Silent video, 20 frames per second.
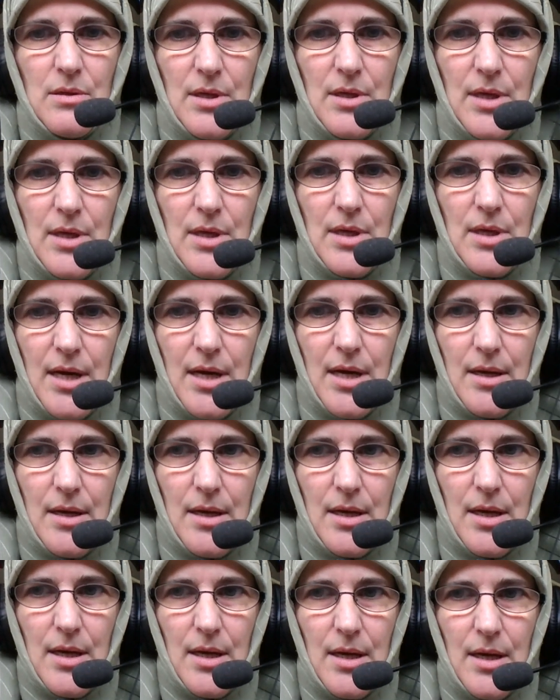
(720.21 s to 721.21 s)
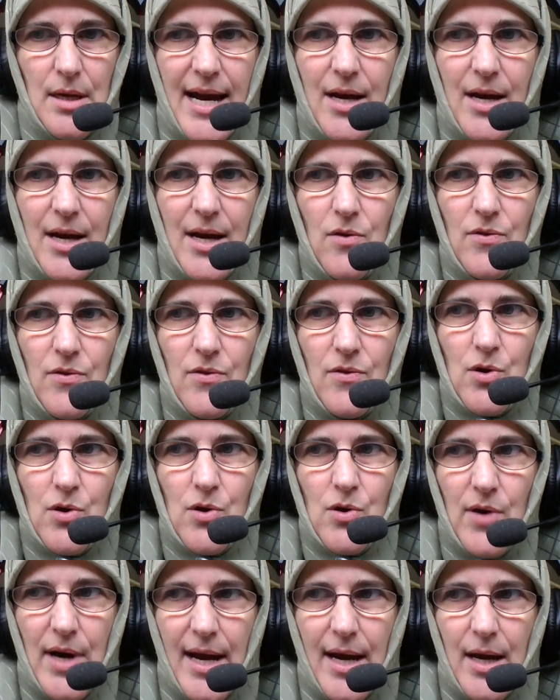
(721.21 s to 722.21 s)
attack on the
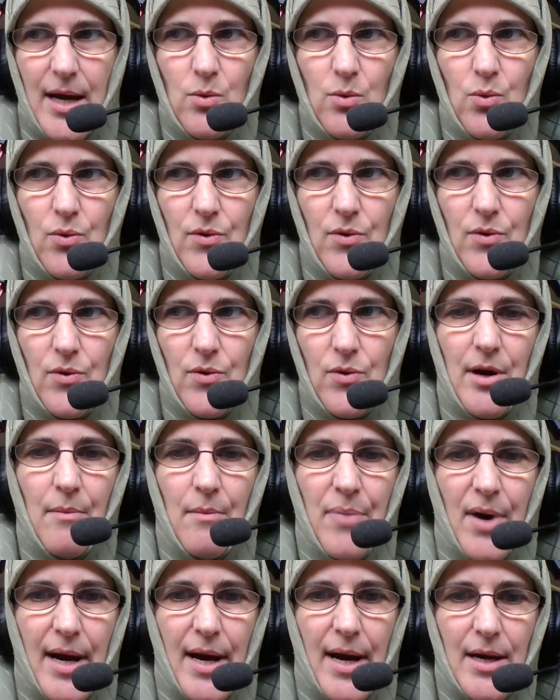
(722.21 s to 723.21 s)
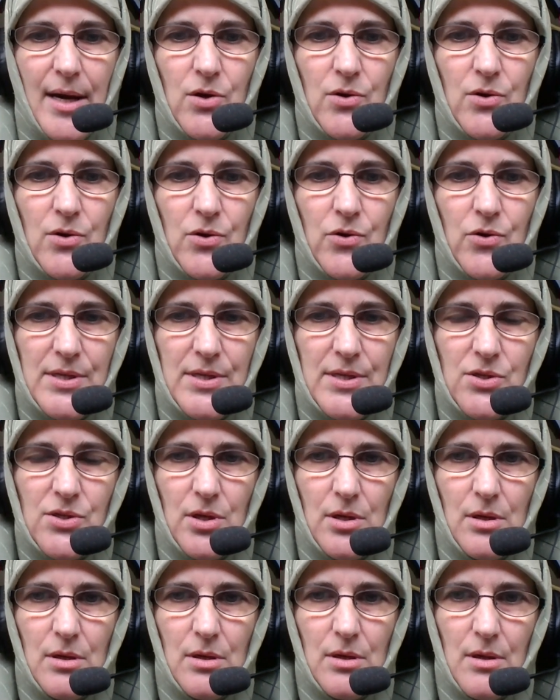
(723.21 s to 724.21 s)
Quran, written by a
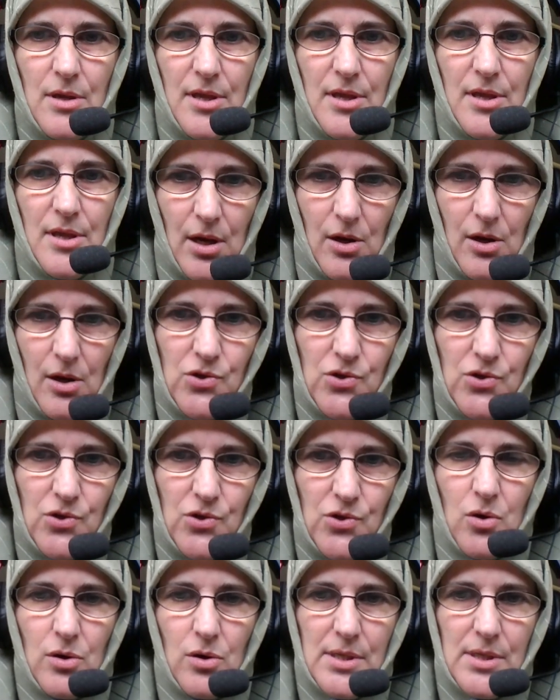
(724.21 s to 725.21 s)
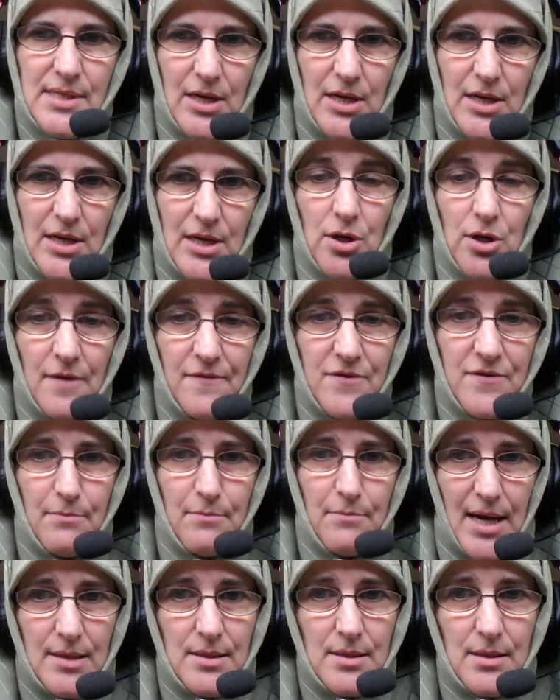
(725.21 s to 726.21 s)
Christian theologian called St. John of
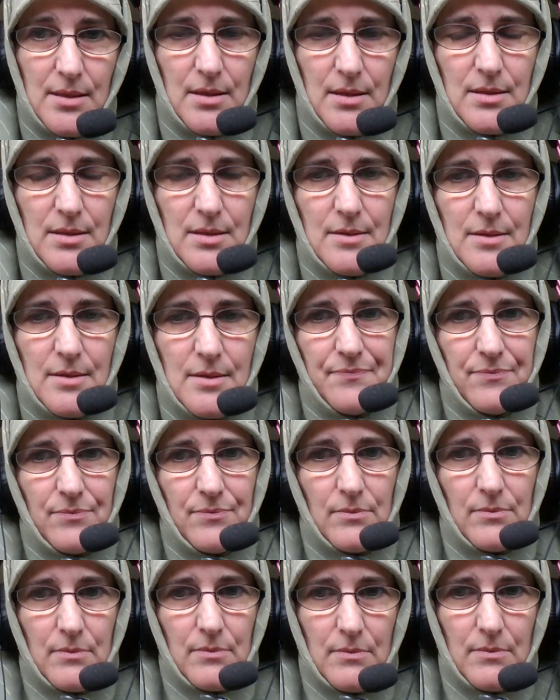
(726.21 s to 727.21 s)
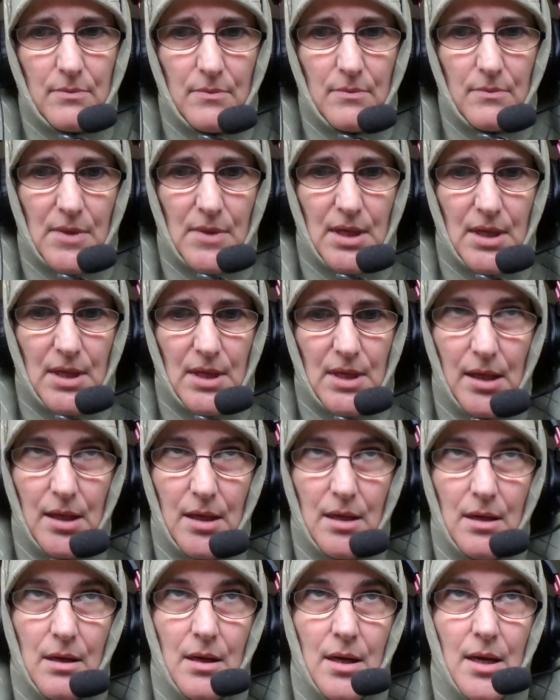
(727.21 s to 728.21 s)
Damascus
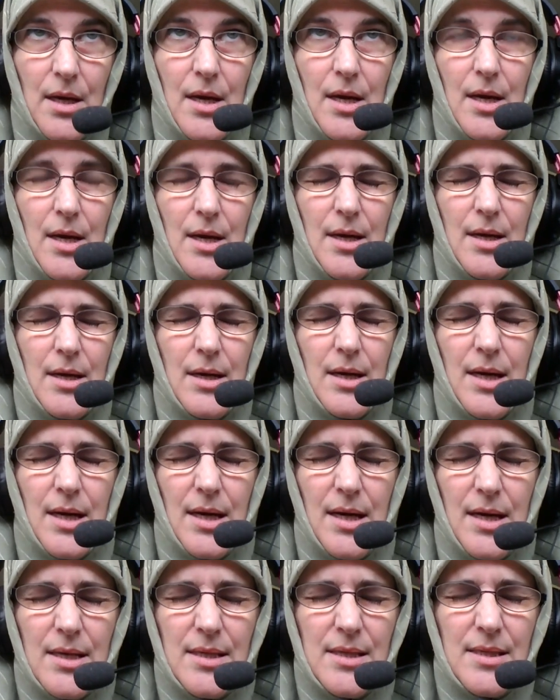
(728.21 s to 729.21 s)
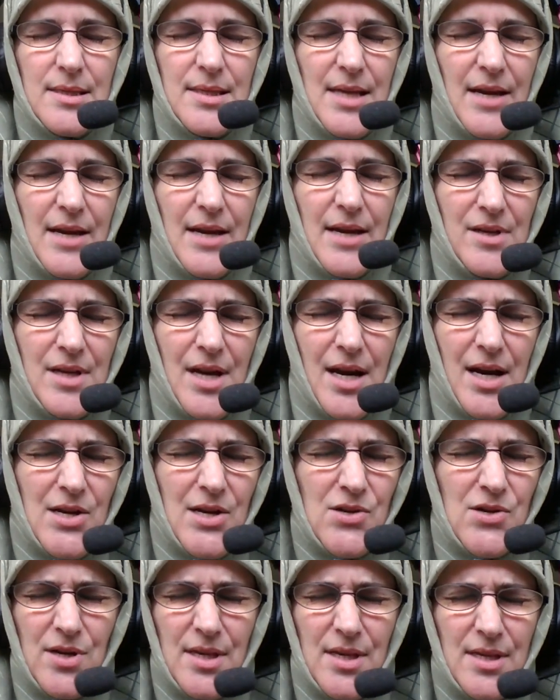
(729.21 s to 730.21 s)
in
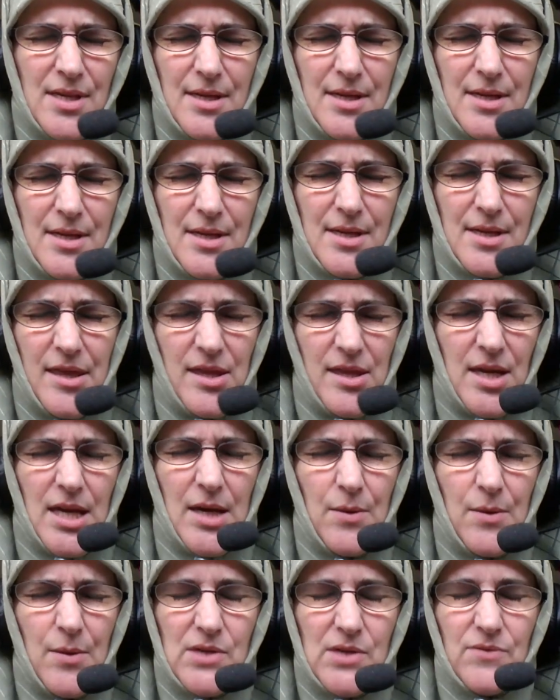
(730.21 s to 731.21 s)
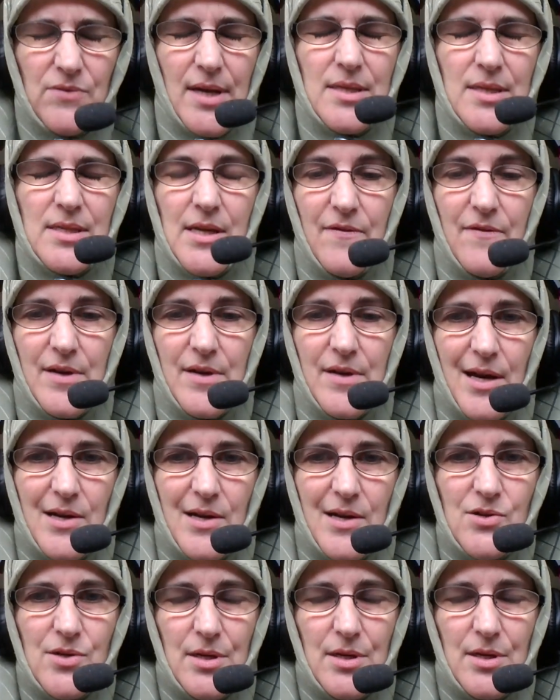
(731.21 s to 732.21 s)
700 and something. I think he was around
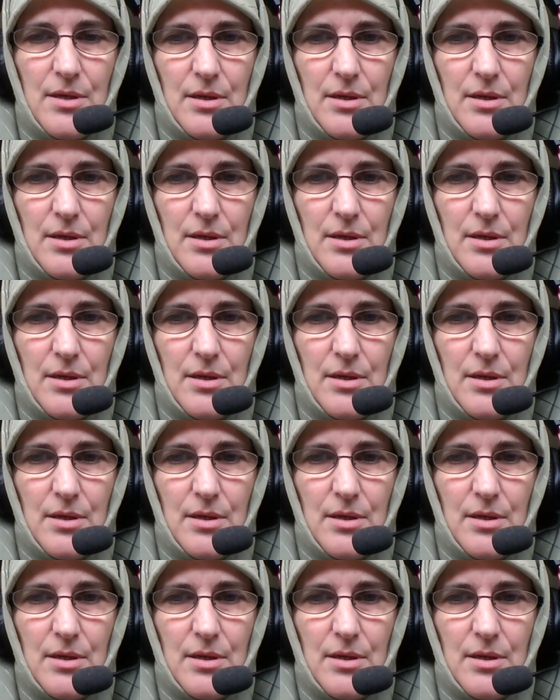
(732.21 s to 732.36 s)
700.